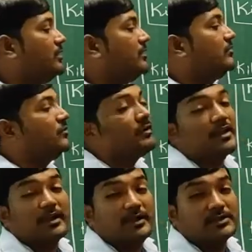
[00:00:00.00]
It is not
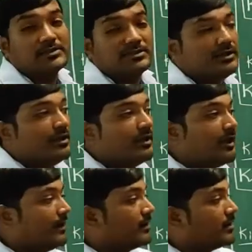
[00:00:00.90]
a kite.
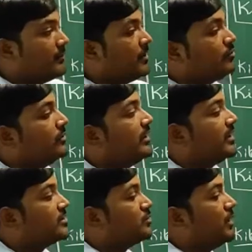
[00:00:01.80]
And coming to the
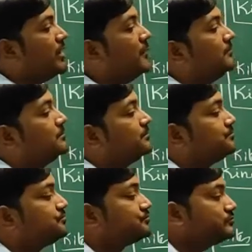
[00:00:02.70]
next one,
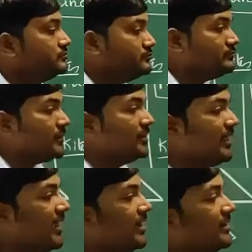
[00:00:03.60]

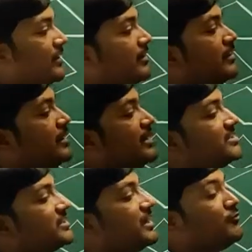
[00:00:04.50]
they,
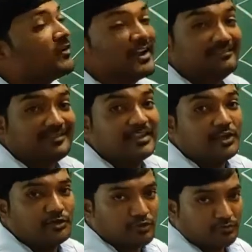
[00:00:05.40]
instead of
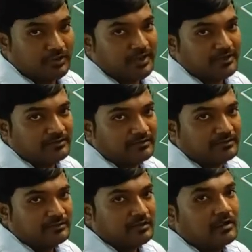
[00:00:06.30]
consecutive sides,
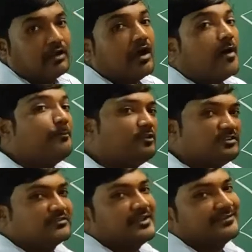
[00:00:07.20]

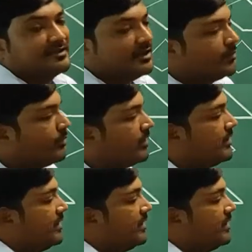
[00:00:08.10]
opposite sides are equal.